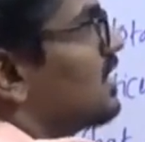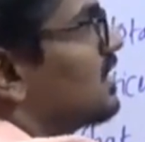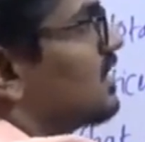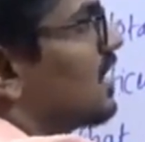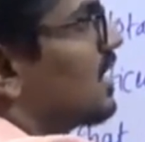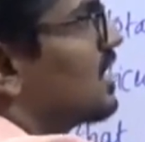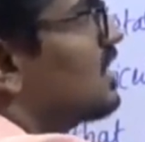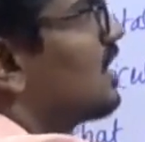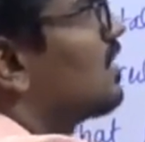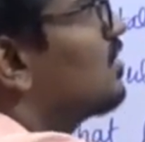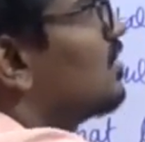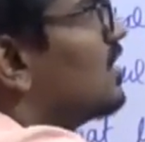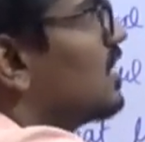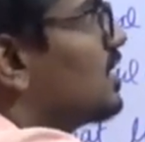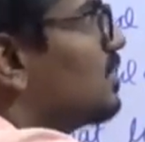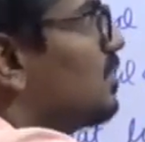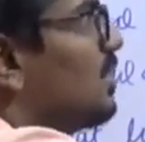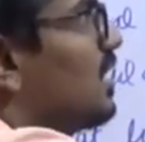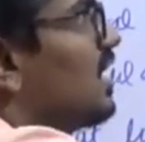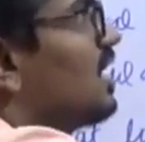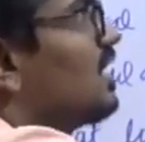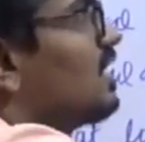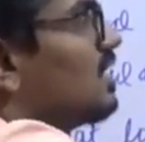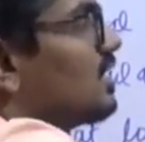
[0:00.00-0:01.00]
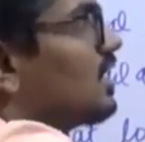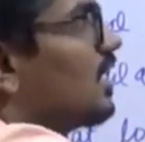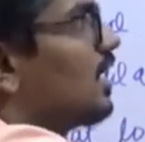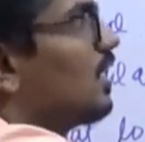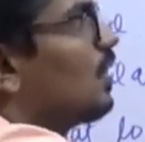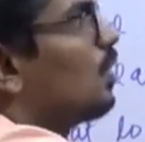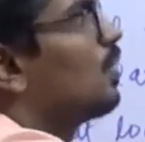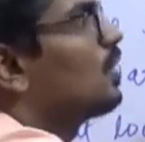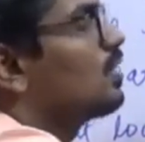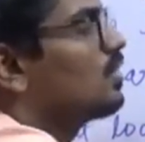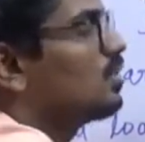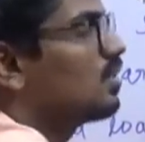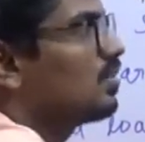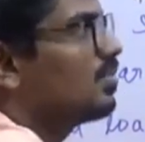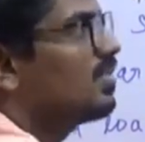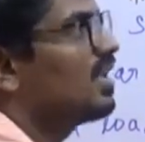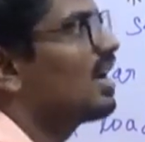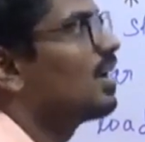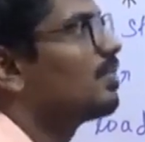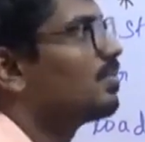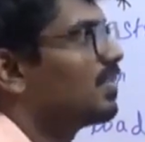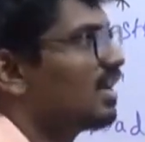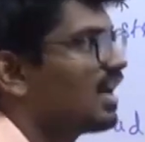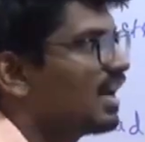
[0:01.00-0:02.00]
structure, which means the load should be
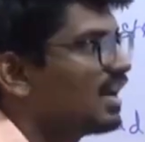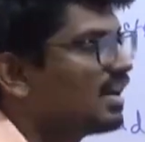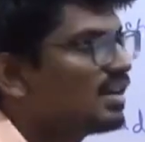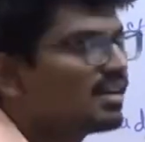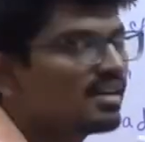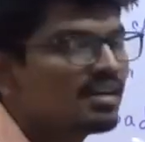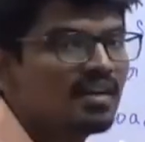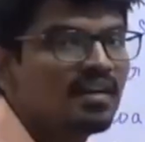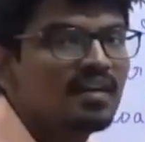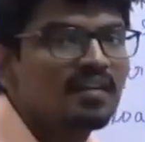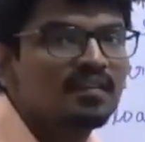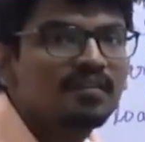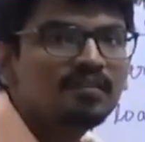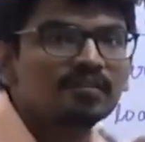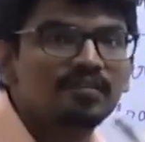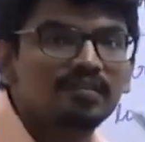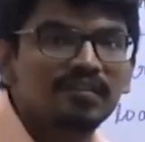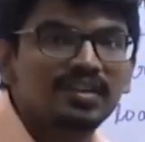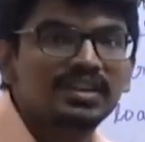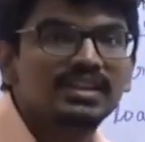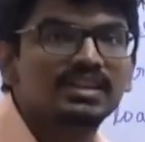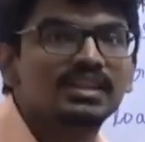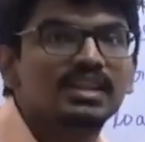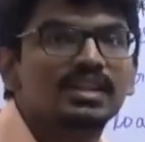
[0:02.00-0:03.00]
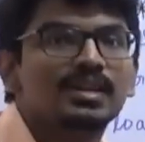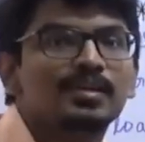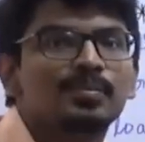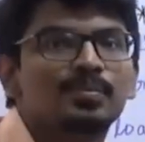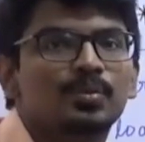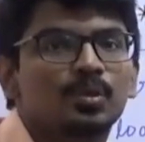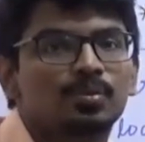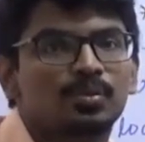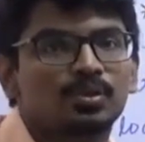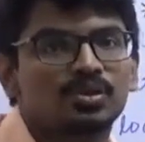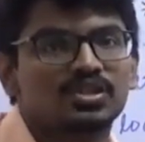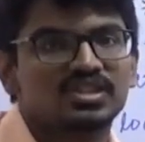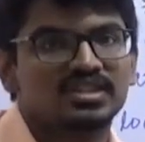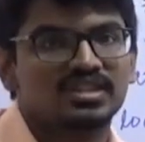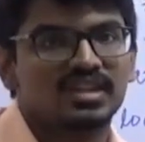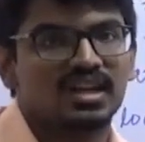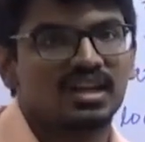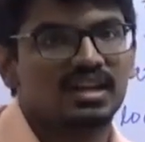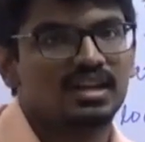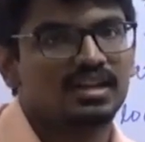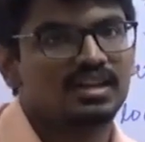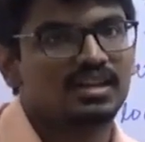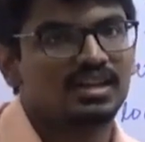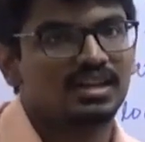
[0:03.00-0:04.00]
applied within
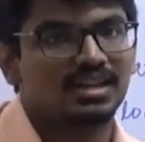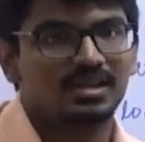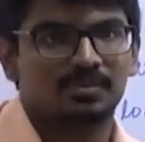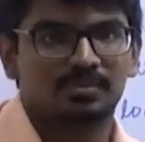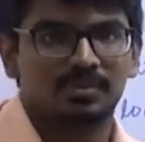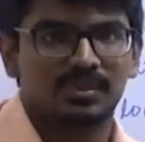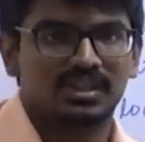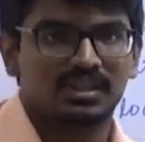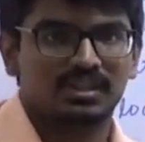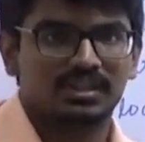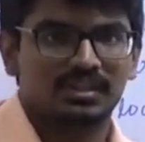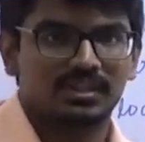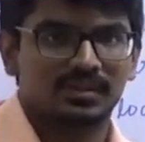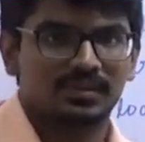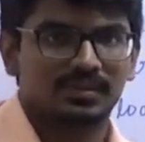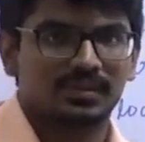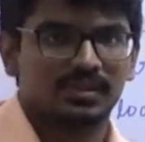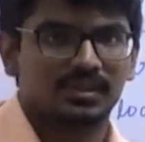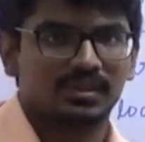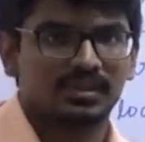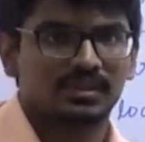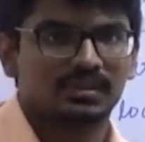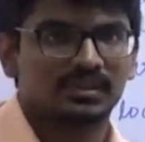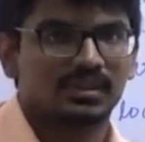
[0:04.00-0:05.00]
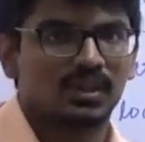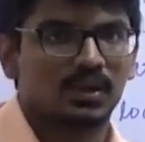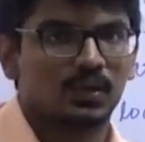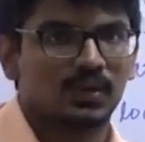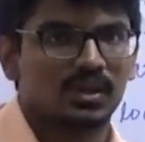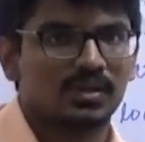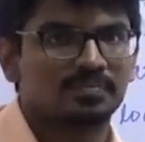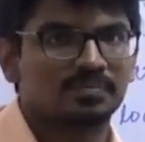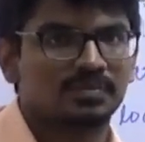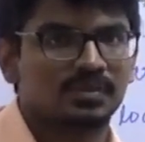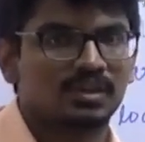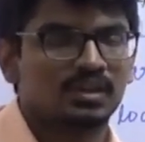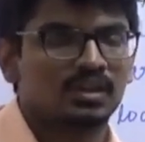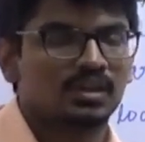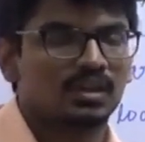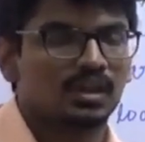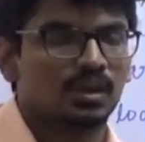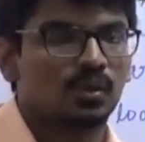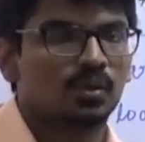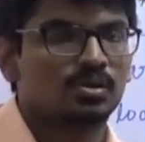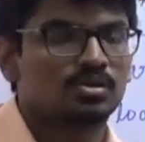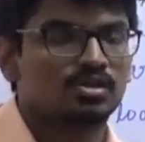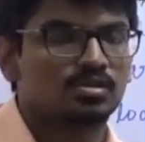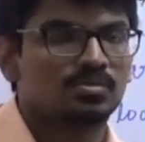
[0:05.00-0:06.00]
proportionality limit. Okay,
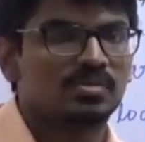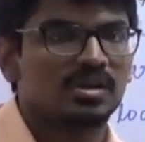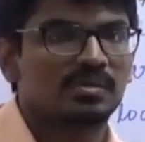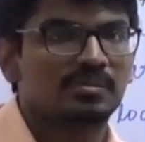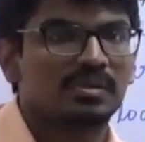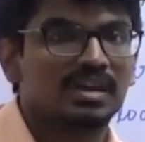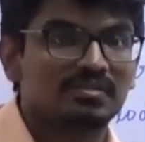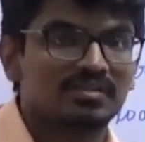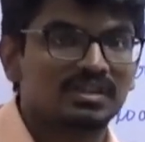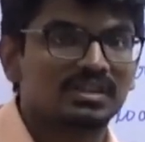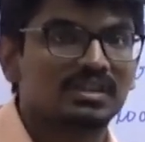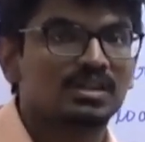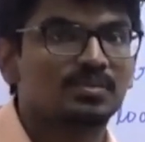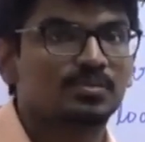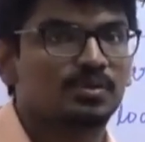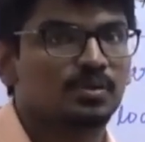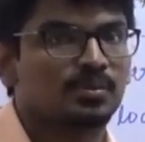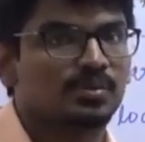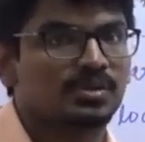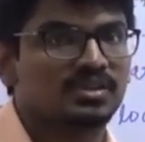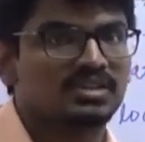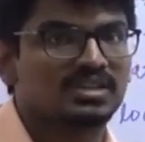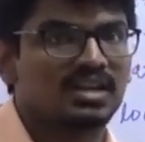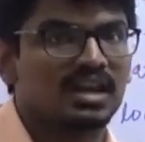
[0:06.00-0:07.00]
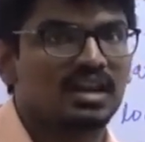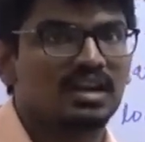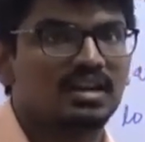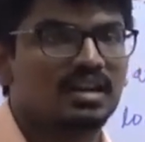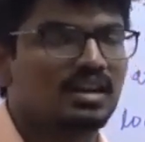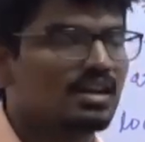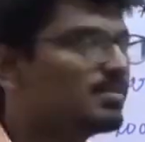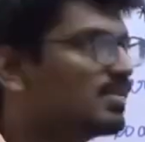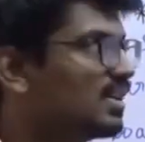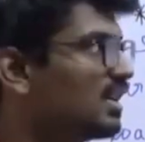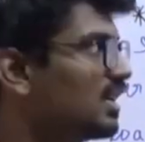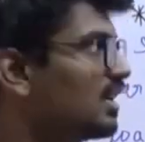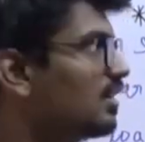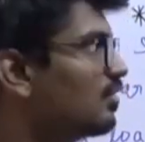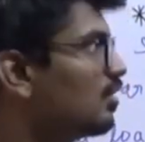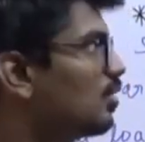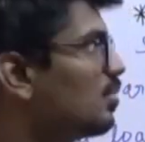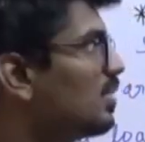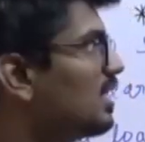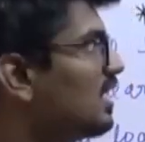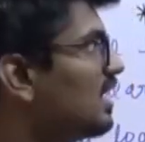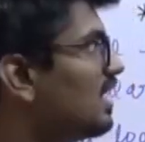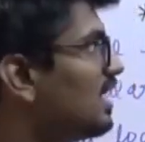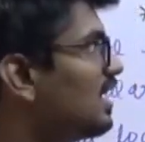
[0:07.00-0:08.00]
load should be applied within proportionality limit. It will
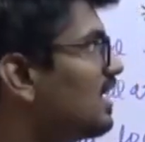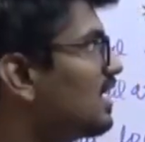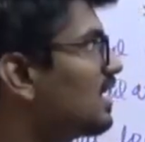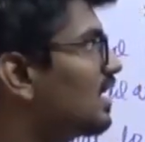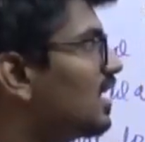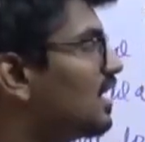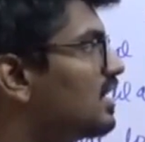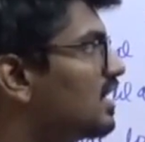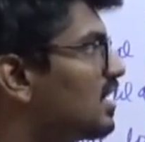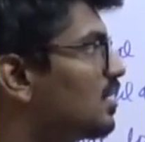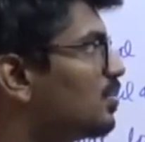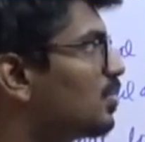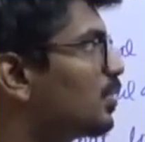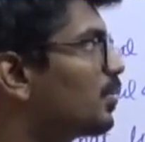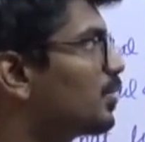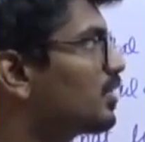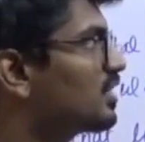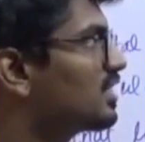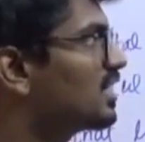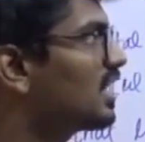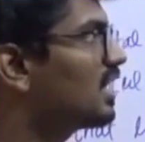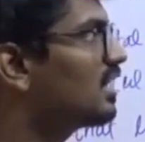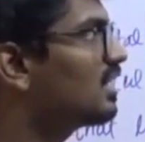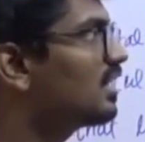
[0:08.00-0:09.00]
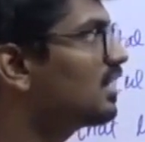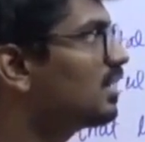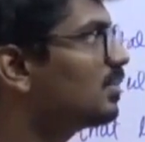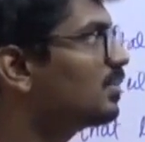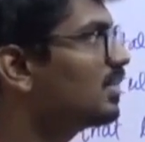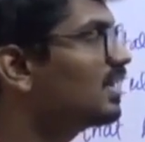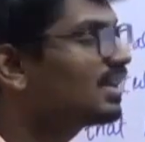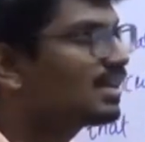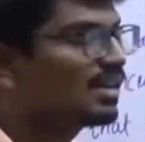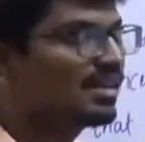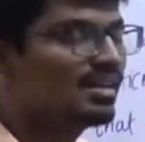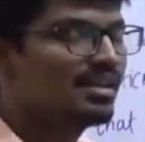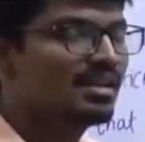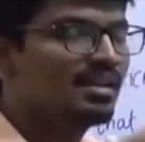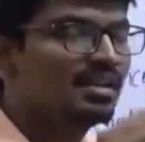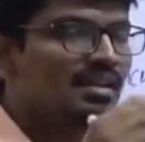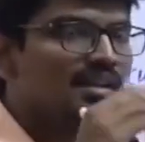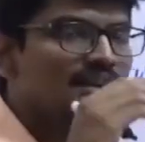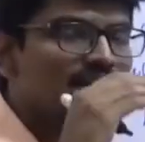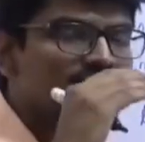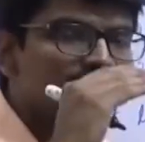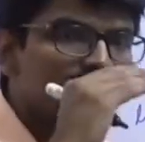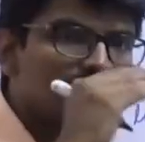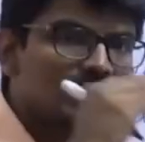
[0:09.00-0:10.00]
be linear until proportionality limit.
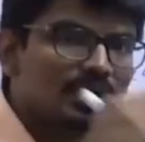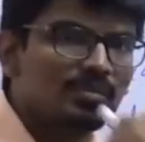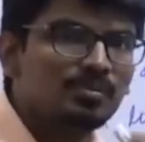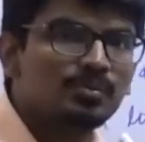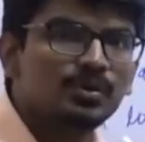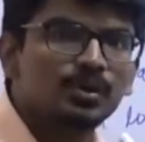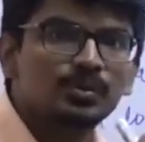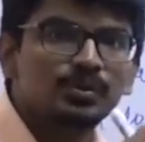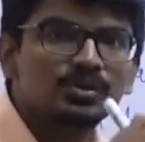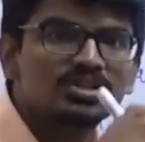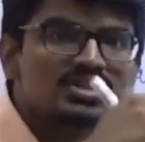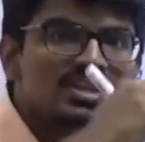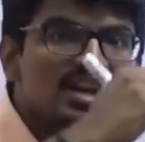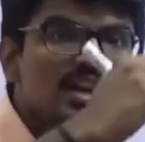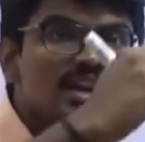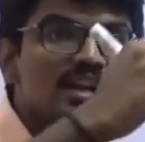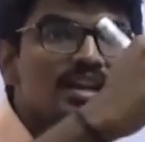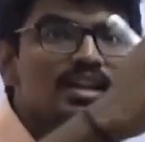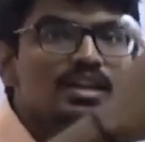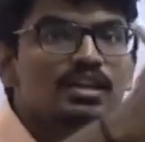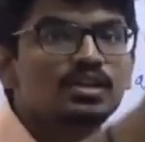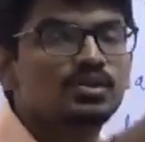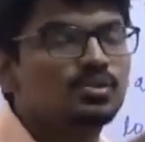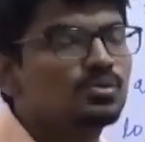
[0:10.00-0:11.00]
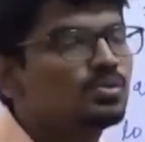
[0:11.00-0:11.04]
From proportionality to